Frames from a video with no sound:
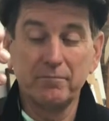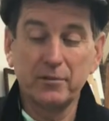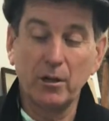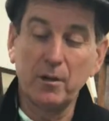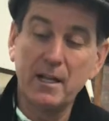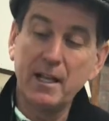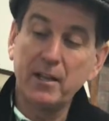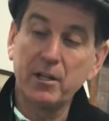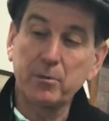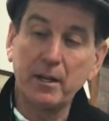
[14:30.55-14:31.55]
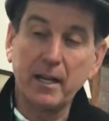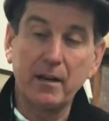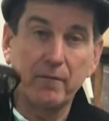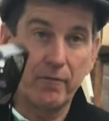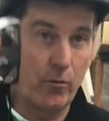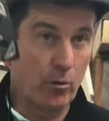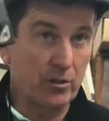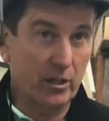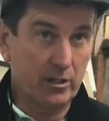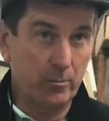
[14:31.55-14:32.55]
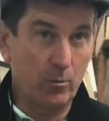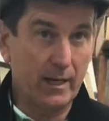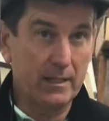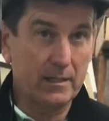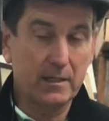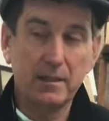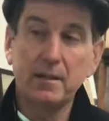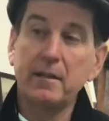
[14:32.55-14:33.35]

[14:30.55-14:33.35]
So this one, again, 4 adjustable weights,